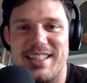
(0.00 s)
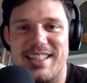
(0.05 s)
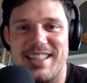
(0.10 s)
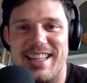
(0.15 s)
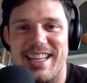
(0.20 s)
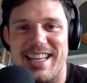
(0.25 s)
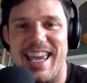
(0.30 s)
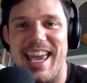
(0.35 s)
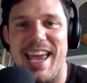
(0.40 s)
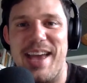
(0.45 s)
the
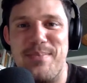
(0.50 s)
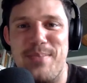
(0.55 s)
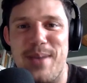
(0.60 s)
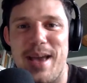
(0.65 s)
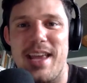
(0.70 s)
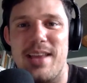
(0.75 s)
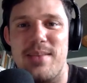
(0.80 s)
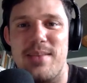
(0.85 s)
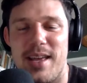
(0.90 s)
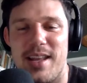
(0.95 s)

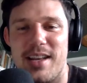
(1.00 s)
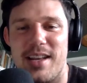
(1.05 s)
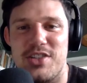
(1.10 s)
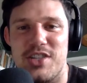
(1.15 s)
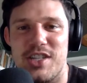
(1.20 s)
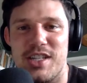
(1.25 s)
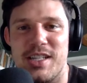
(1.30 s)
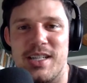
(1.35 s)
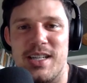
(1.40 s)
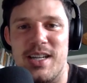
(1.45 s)
campaign
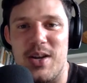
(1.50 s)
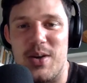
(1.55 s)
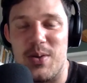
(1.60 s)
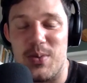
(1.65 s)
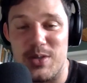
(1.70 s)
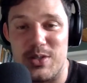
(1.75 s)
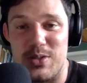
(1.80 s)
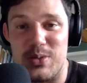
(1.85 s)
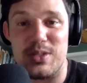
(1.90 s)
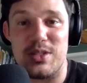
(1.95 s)
manager,
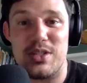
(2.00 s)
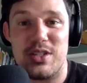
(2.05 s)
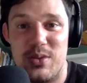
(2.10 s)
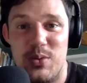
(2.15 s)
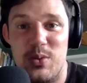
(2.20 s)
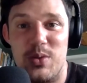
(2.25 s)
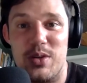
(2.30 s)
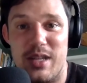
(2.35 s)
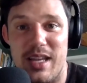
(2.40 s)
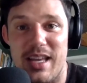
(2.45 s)
which
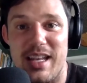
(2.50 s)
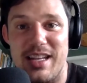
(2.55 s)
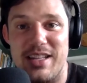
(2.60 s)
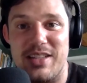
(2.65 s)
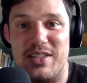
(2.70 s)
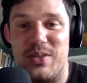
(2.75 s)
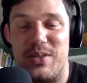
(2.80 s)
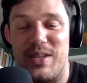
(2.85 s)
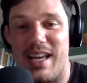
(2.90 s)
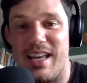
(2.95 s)
we'll get
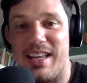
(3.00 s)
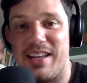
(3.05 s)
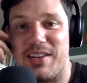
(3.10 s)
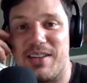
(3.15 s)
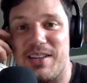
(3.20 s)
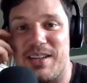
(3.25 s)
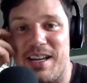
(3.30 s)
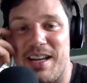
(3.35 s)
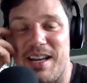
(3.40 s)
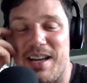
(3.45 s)
into later.
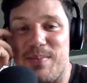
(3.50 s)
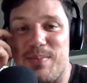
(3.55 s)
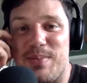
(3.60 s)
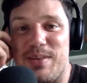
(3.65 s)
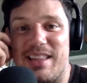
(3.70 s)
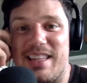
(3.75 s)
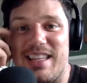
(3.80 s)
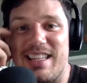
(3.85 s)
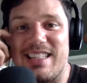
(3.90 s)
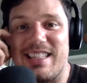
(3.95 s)
But
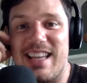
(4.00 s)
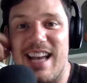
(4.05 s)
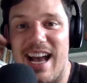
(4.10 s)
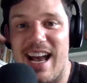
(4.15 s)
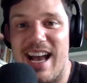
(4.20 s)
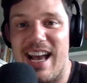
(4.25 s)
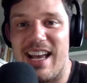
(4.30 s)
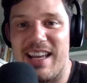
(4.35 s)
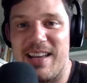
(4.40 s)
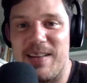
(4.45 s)
this
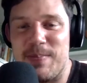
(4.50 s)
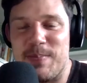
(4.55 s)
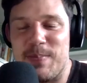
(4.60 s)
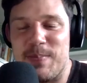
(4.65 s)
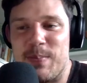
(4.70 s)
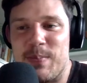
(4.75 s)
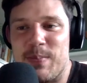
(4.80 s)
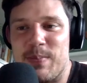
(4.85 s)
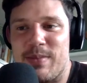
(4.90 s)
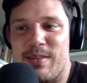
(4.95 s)
guy
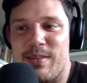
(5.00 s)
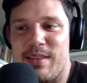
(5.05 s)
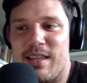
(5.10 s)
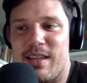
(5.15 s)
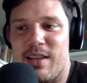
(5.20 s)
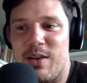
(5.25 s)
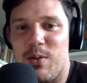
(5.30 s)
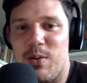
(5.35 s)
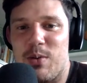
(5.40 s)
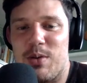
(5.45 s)

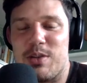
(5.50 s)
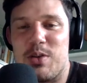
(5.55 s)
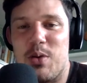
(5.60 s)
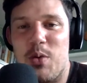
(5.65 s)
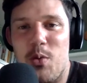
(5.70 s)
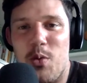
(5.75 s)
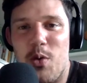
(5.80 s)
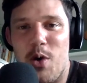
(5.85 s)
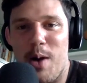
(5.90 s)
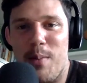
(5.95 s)
was a
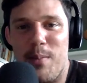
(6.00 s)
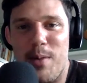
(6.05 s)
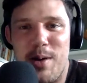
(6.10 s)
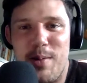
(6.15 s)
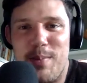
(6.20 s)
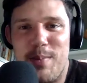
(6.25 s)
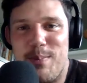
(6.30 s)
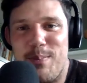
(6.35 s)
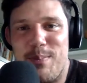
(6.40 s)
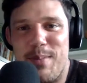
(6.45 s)
Walmart
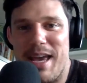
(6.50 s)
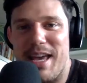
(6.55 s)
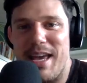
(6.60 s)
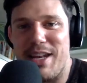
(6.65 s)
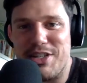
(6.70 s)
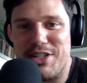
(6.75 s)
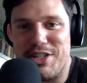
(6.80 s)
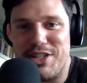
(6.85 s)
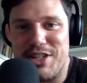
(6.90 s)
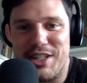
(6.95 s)

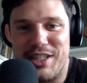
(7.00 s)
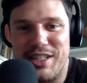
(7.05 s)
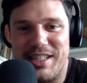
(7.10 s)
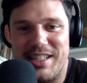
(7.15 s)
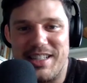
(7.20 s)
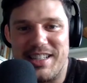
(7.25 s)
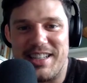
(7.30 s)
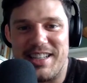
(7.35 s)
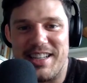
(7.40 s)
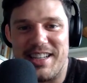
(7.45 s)
manager
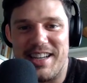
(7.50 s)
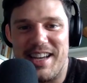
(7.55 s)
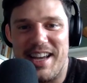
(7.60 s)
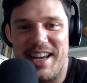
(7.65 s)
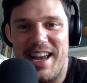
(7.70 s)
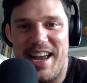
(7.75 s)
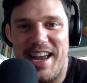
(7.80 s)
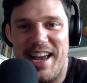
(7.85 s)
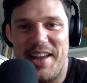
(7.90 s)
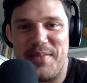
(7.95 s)

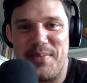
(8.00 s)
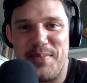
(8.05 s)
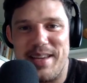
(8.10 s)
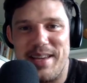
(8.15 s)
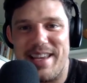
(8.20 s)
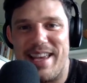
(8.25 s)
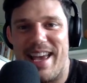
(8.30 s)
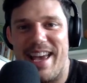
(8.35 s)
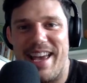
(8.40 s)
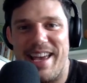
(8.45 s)
and
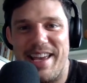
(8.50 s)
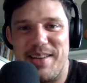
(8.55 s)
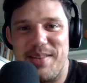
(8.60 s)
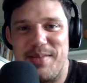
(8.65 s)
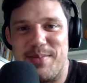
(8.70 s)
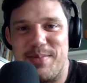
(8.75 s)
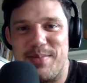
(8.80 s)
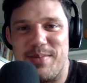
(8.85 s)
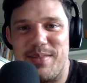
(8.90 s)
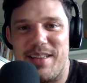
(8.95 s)

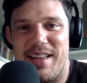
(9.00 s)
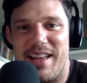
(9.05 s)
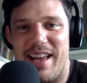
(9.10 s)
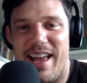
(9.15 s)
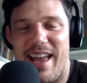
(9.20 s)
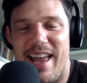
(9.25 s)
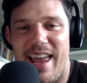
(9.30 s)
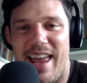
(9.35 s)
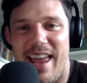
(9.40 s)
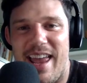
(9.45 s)
became
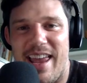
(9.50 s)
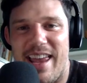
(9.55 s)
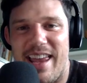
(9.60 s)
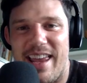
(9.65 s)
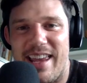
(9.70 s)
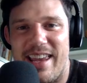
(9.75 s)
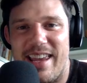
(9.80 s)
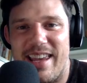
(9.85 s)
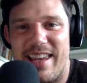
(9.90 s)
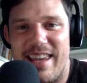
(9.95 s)

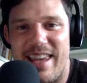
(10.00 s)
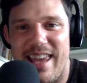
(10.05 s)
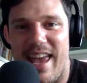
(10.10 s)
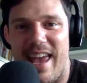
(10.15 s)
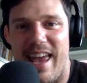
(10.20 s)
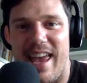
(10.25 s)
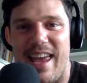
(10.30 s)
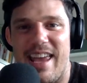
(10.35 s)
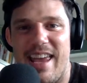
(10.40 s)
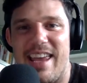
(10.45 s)
a
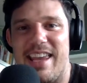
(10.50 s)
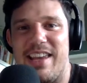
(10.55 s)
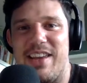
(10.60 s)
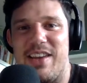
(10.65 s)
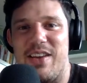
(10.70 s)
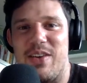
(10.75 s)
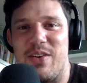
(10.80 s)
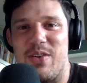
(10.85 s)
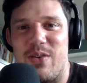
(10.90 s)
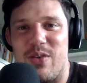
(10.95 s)
gay
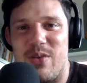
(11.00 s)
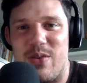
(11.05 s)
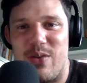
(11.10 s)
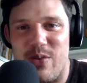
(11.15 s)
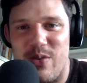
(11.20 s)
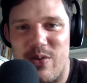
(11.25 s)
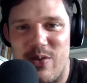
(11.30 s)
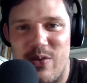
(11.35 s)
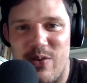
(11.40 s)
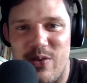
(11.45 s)

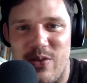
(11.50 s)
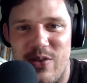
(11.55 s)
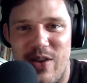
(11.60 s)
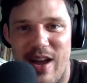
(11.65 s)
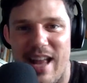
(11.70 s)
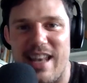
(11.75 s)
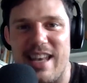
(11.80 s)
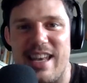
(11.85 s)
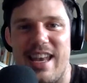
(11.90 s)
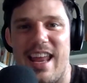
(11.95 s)

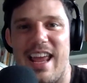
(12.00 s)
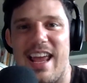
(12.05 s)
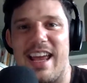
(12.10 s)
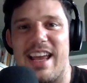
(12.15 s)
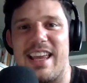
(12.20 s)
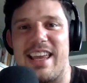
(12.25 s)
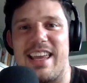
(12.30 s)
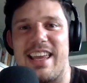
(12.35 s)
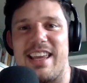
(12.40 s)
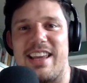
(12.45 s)

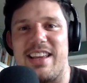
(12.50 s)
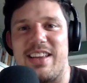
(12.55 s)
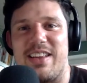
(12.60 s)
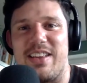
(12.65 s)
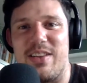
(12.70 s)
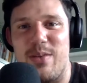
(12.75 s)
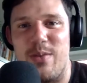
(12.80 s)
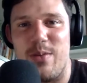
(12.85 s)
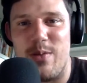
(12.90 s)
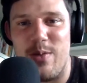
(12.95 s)
redneck
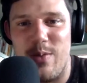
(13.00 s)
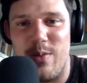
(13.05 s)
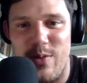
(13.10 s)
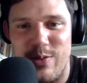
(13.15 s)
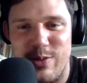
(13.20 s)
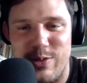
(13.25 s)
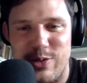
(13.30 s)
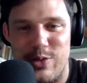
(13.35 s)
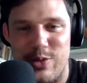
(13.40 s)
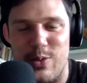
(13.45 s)

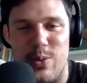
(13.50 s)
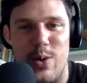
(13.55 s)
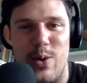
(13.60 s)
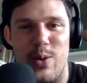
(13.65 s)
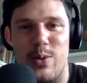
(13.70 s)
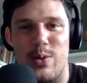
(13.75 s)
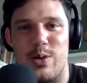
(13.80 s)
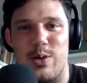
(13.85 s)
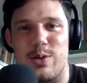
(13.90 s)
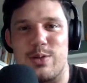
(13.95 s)
zoo
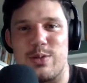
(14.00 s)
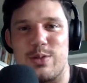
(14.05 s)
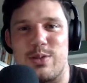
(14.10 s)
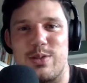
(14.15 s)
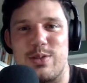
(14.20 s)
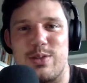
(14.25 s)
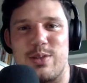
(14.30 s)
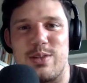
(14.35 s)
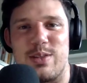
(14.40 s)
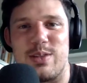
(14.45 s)
owner's
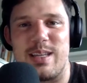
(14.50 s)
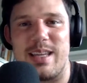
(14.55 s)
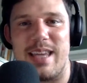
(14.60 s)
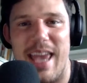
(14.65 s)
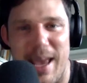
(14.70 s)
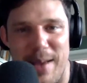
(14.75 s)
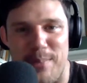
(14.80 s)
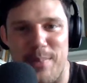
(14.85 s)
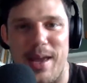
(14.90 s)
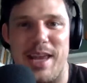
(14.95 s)

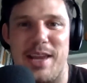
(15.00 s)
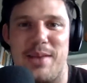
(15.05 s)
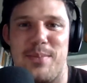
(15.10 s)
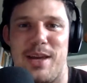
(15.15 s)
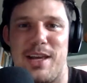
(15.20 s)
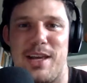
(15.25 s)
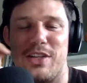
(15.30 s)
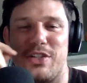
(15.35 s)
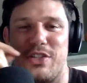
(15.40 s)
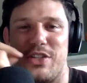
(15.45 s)
campaign
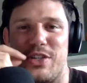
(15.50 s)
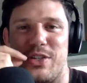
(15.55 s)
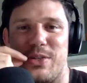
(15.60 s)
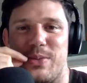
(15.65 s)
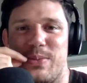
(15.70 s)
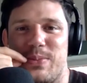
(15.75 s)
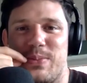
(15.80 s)
manager.